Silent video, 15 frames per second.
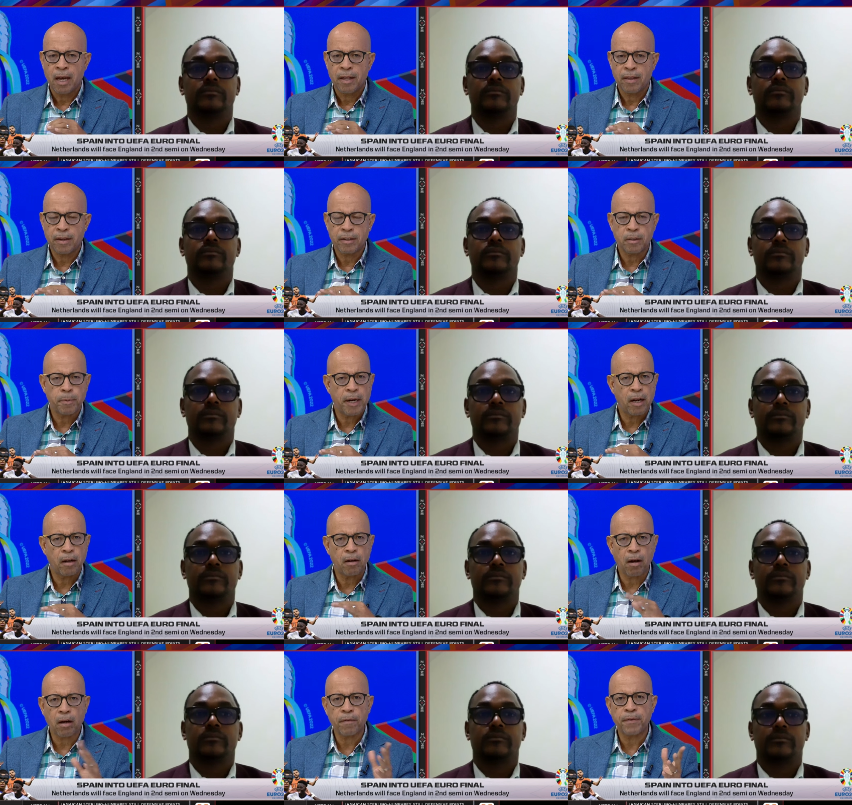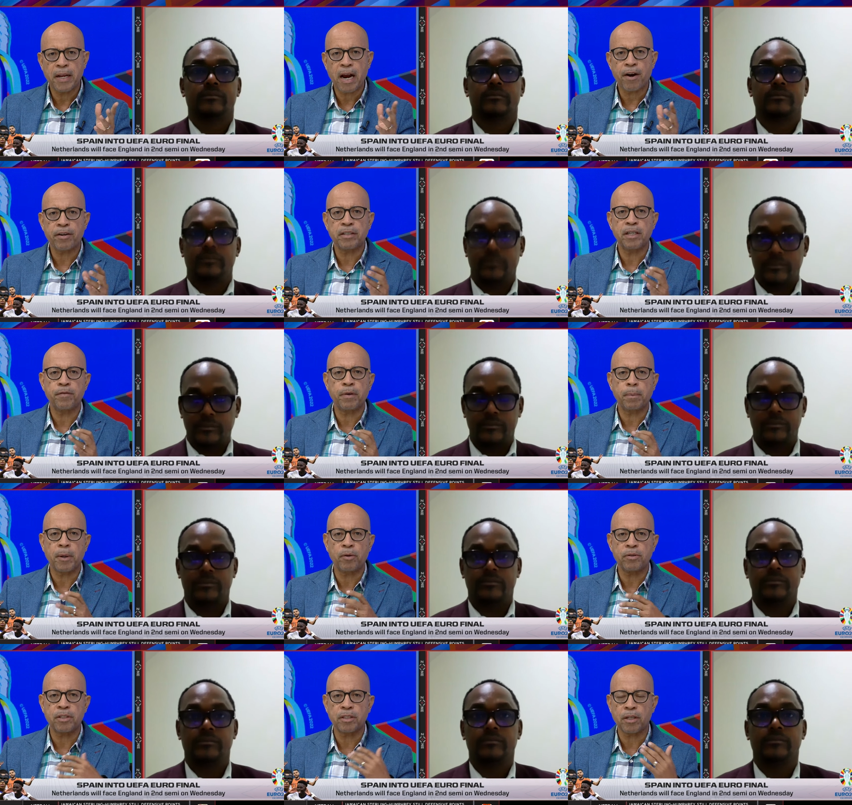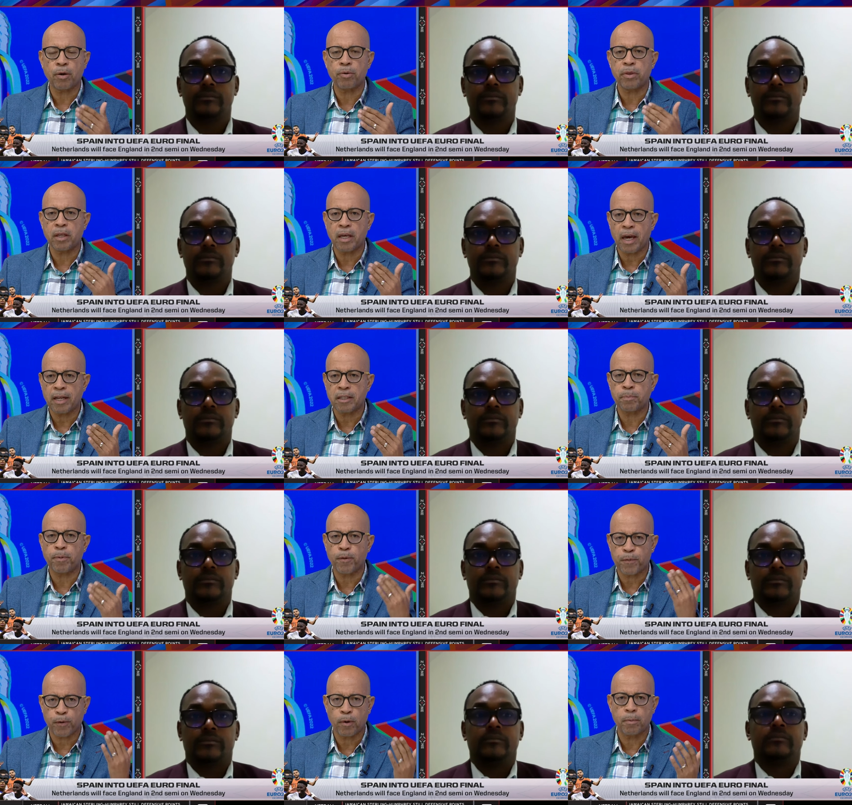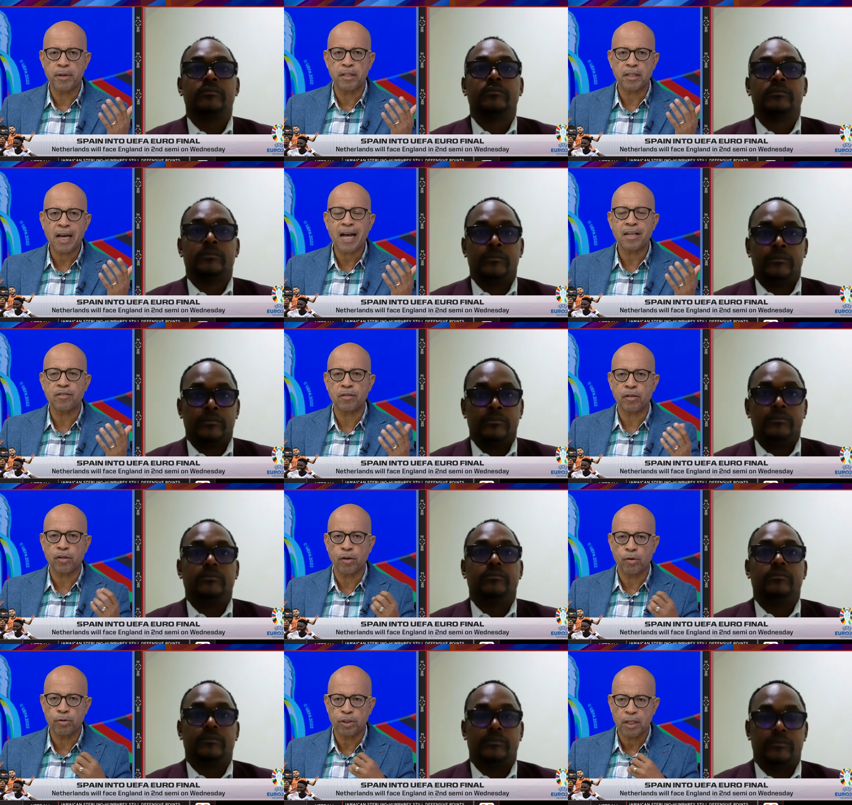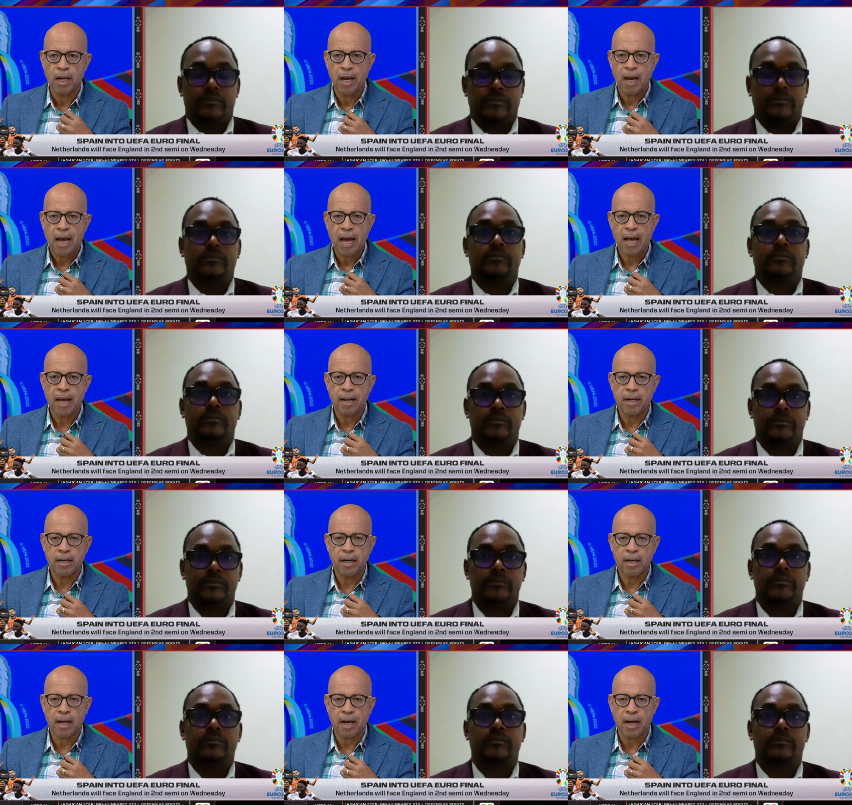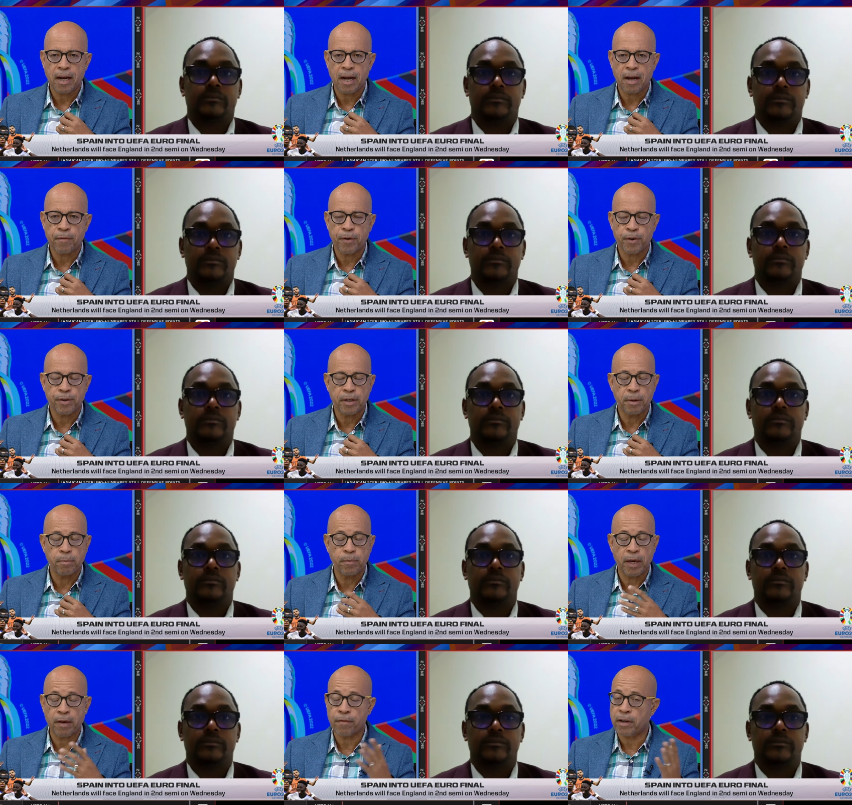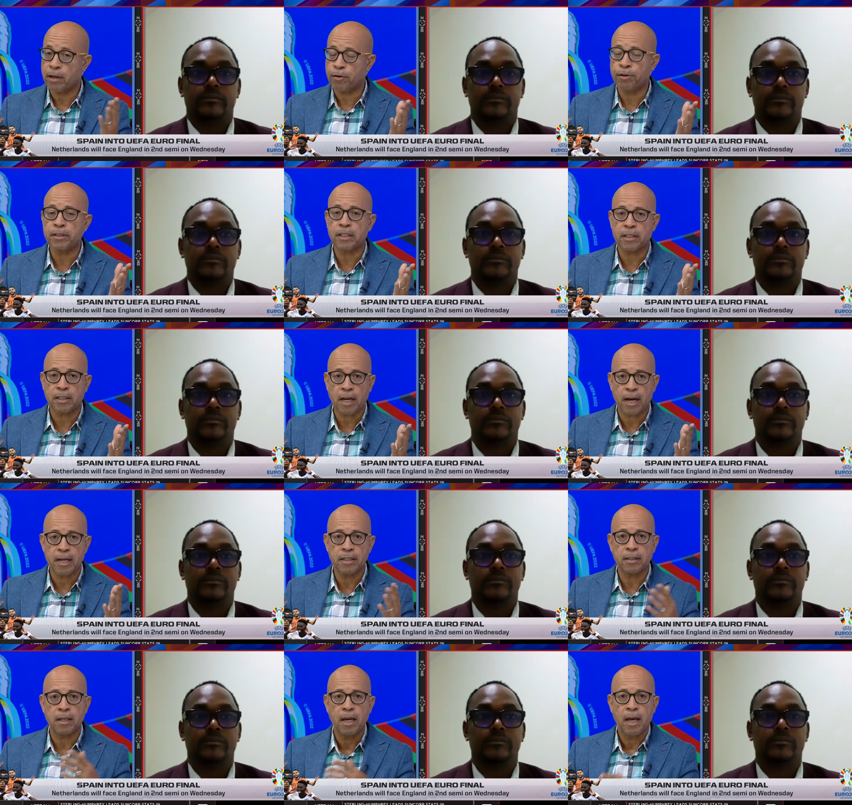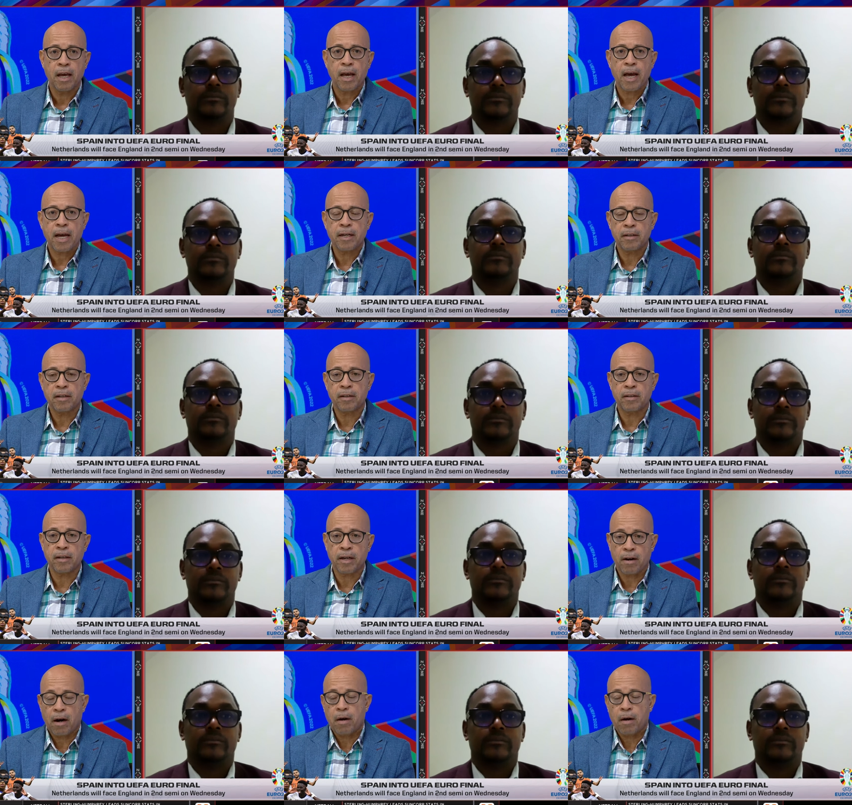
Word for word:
Speaker 1: there's been a lot of narrative about Southgate's performance as the coach, and I've heard him heavily criticized. And there